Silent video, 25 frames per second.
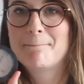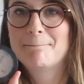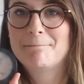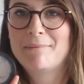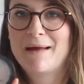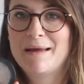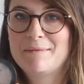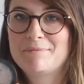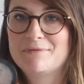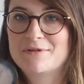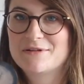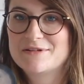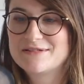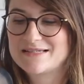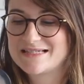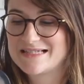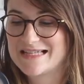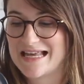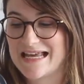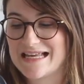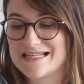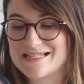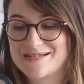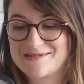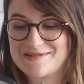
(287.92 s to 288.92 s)
My
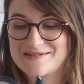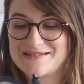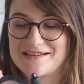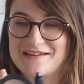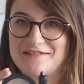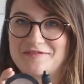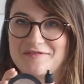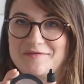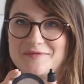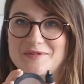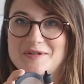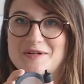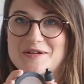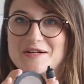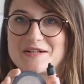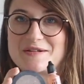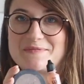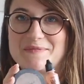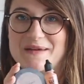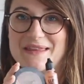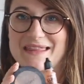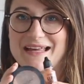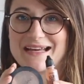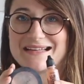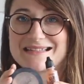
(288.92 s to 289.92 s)
bronzer is also from
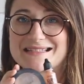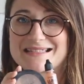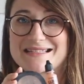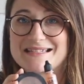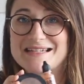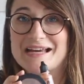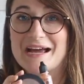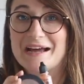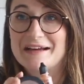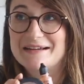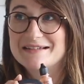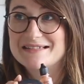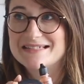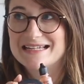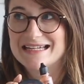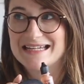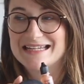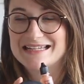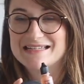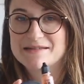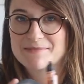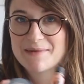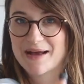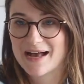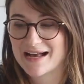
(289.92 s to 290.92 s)
Gosh, but that's
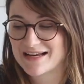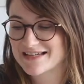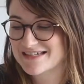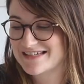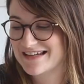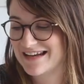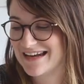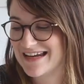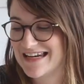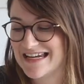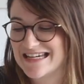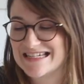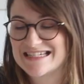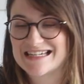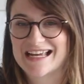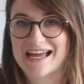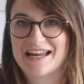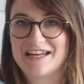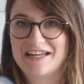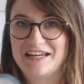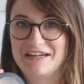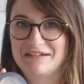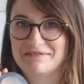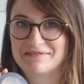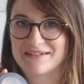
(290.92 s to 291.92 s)
totally smashed. I need to
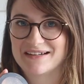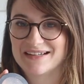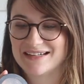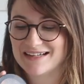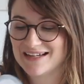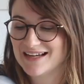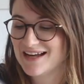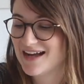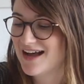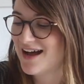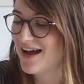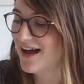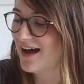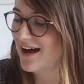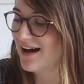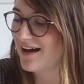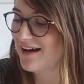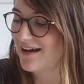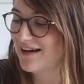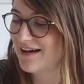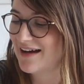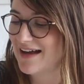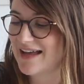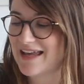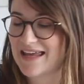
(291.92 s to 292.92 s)
get a new one.
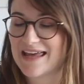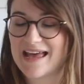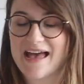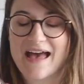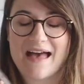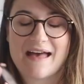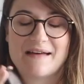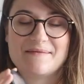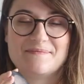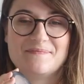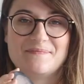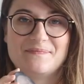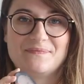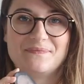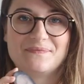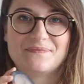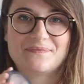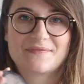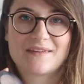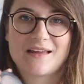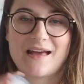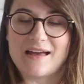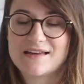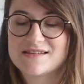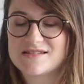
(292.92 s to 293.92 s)
I
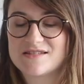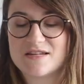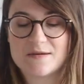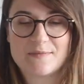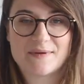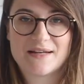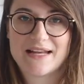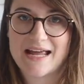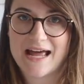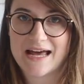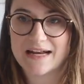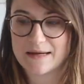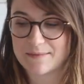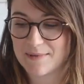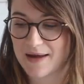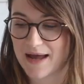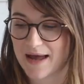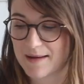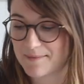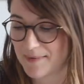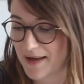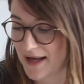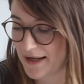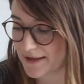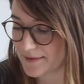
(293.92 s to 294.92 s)
stupidly had it in my
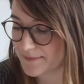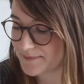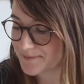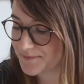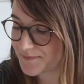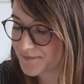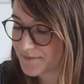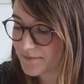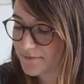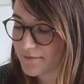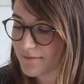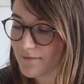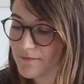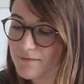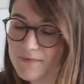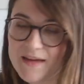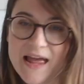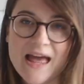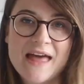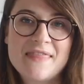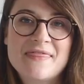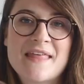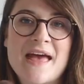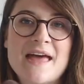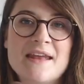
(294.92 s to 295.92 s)
handbag.
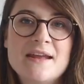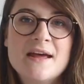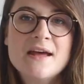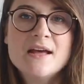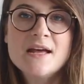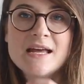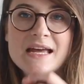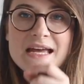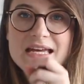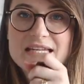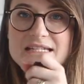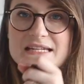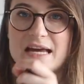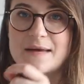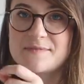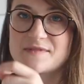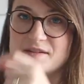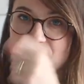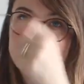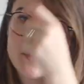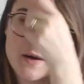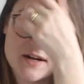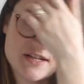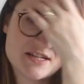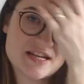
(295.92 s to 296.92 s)
And then in terms
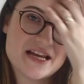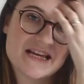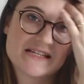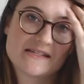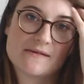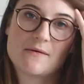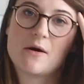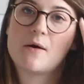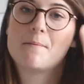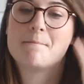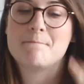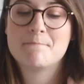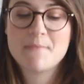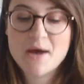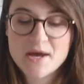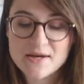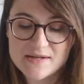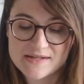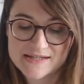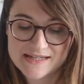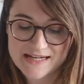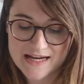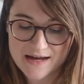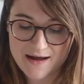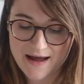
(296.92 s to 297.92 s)
of brushes,
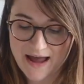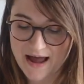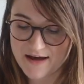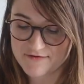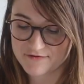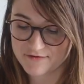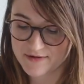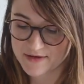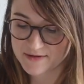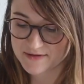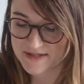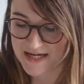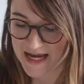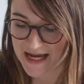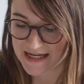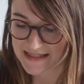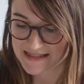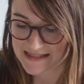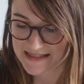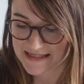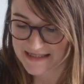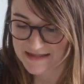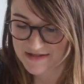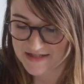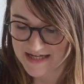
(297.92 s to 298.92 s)
mostly I have Real
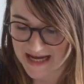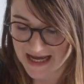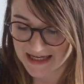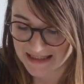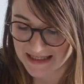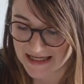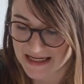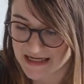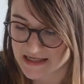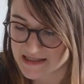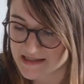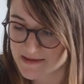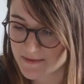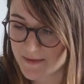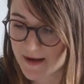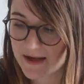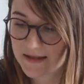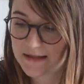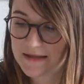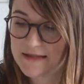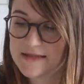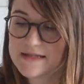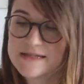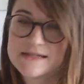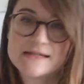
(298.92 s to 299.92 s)
Techniques
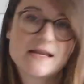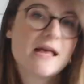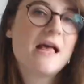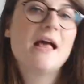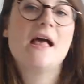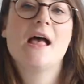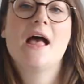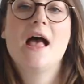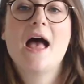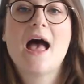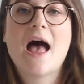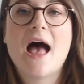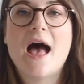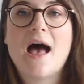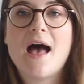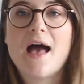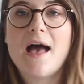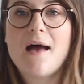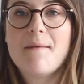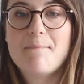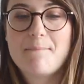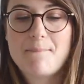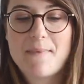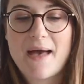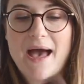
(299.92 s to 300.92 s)
ones.
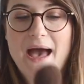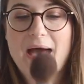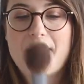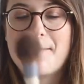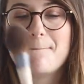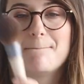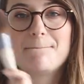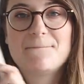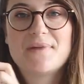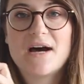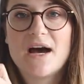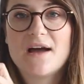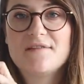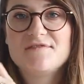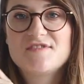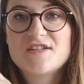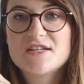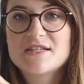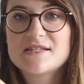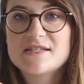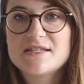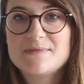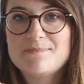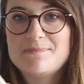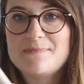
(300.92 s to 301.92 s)
But I've
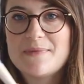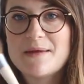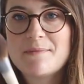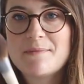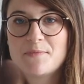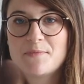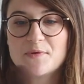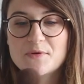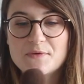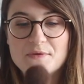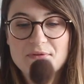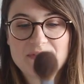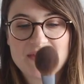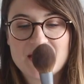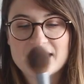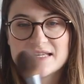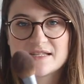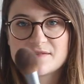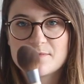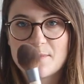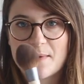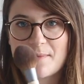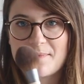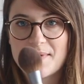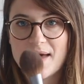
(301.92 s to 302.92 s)
just bought
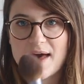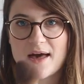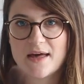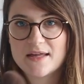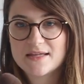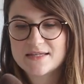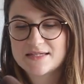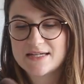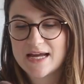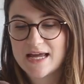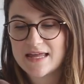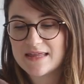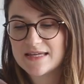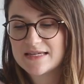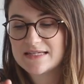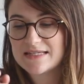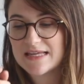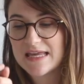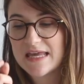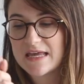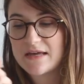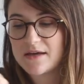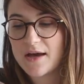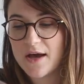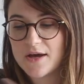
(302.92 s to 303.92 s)
this for my birthday, this
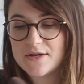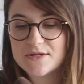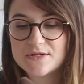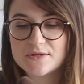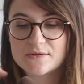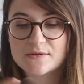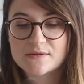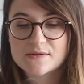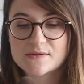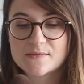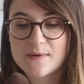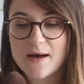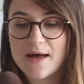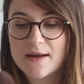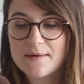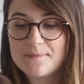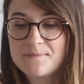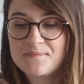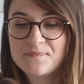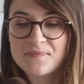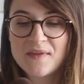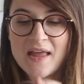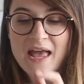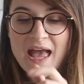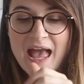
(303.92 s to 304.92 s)
Eco Tools
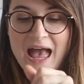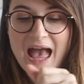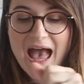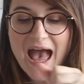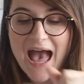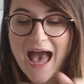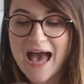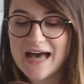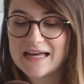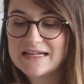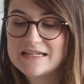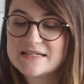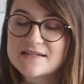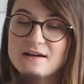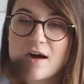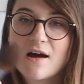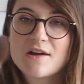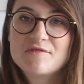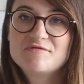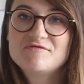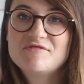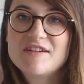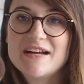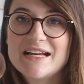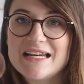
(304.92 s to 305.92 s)
one, and
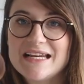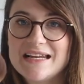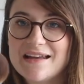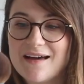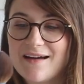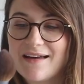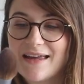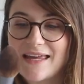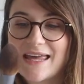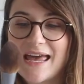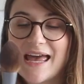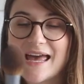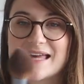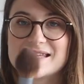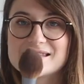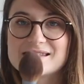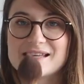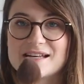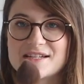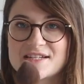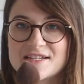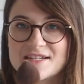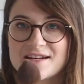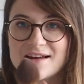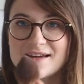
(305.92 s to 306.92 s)
I really like it. It's
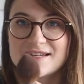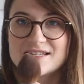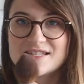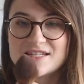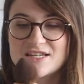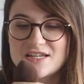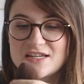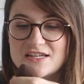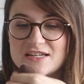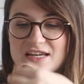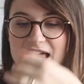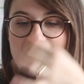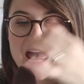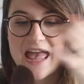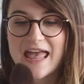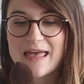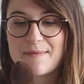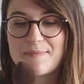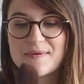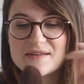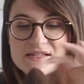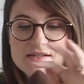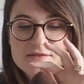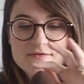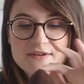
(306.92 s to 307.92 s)
such a nice
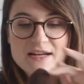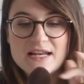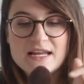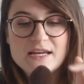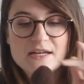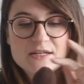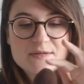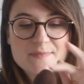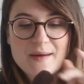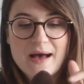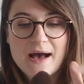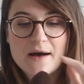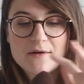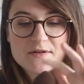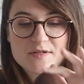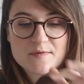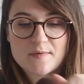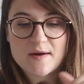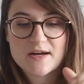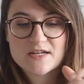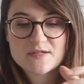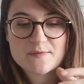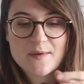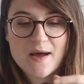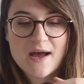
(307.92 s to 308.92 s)
shape. It's a really good powder
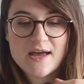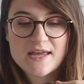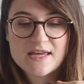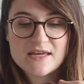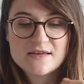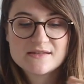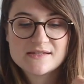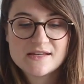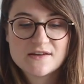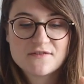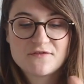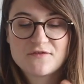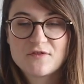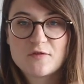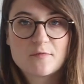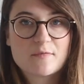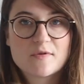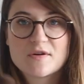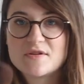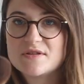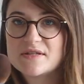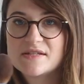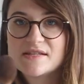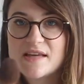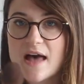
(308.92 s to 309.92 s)
brush, but I use it for
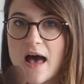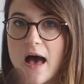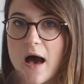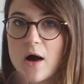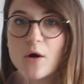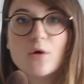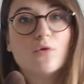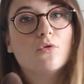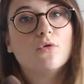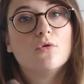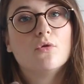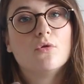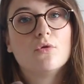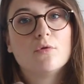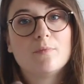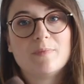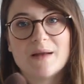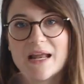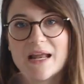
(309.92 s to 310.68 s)
bronzer or